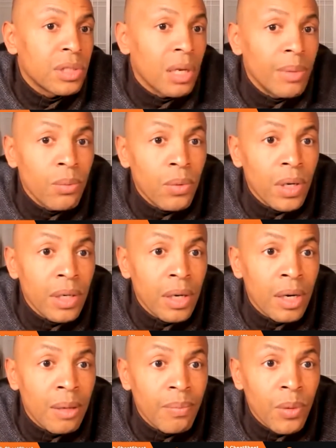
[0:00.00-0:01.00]
tell me what
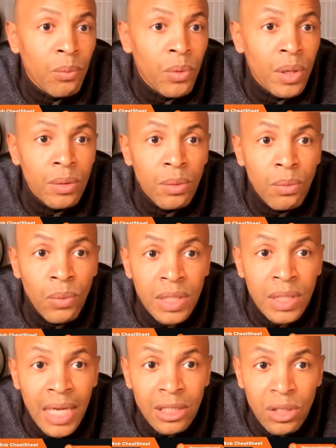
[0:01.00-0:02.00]

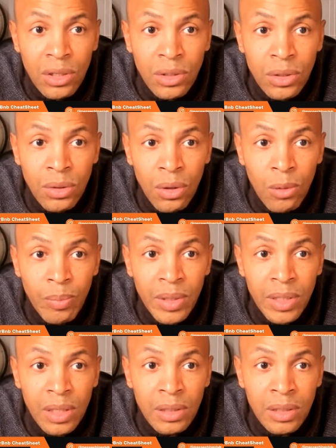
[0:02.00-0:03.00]
dates are you
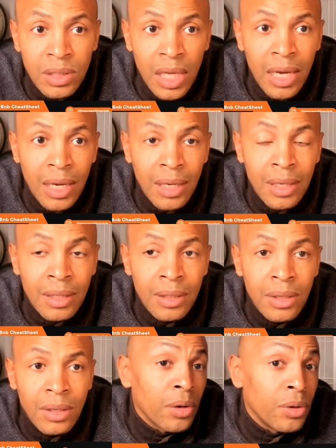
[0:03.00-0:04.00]
hoping to stay, and
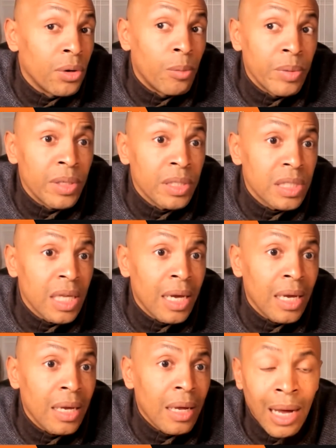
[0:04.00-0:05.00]
are you hoping to
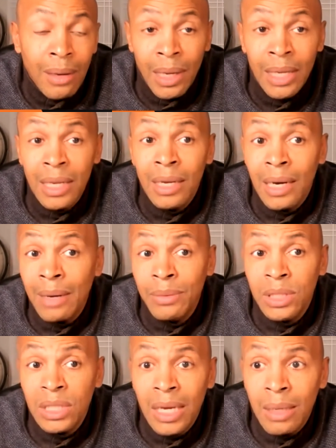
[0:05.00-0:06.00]
stay? And then I
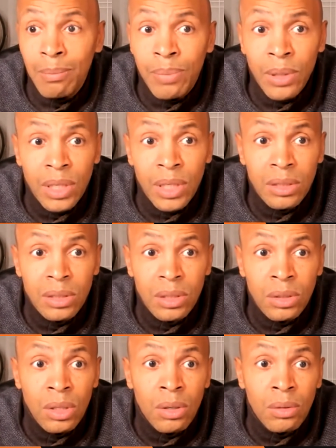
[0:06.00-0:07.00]
would say bookings,
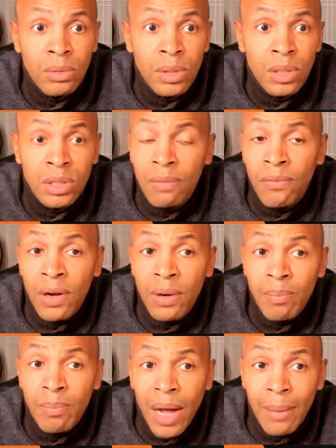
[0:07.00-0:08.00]
it's a very
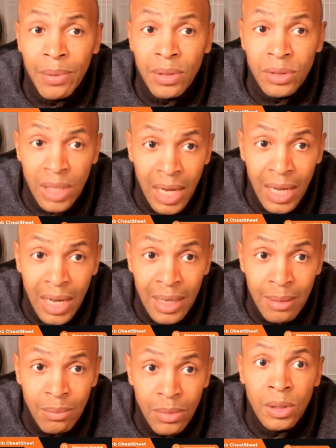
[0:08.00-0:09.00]
popular
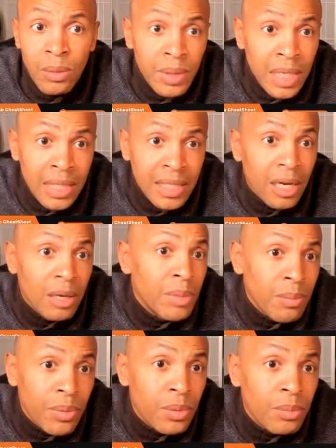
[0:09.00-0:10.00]
time. When they tell me,
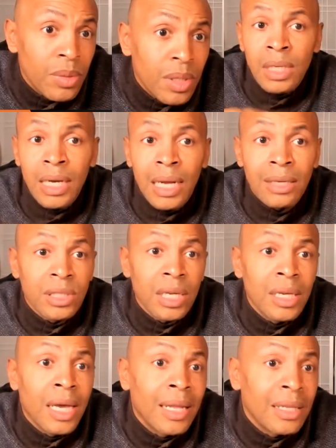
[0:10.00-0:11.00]
boom, then I'll say,
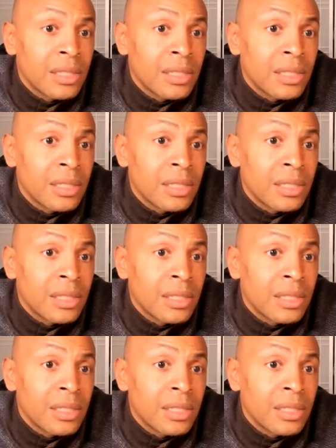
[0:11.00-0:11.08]
yeah,